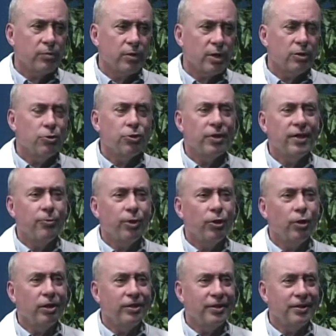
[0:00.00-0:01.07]
there's a thing we
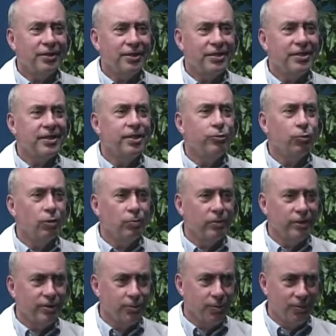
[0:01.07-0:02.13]
call it's a syndrome.
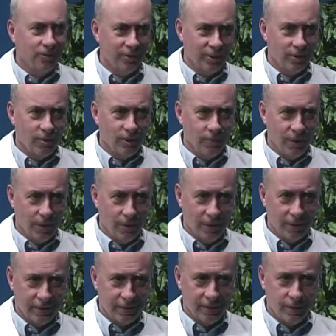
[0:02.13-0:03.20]
It's what they call a
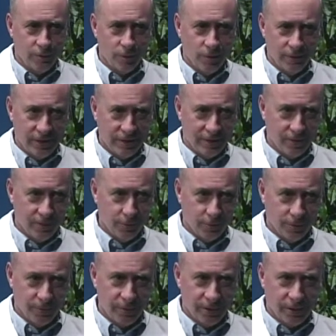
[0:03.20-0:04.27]
metabolic syndrome in some
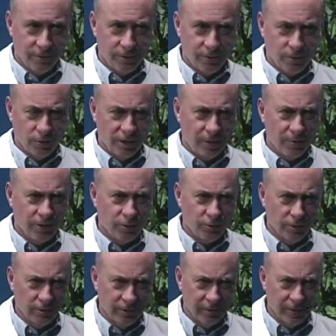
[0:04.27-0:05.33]
circumstances, which I'm not
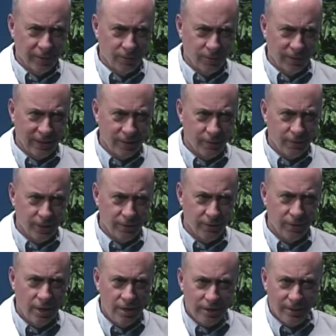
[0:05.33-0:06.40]
sure exactly what that
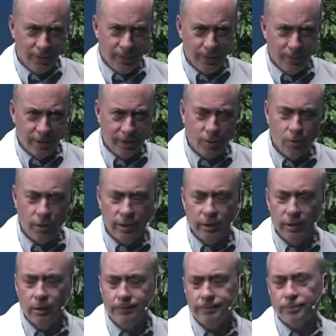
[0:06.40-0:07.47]
means. The people that coined
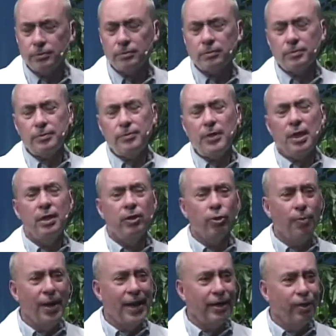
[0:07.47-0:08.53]
it, and they're
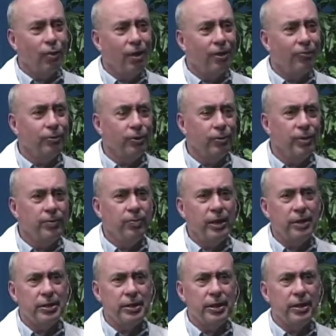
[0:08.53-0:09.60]
backing off a little bit, but
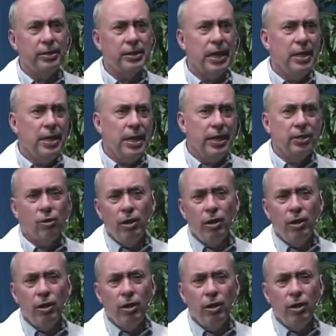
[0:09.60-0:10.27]
it's all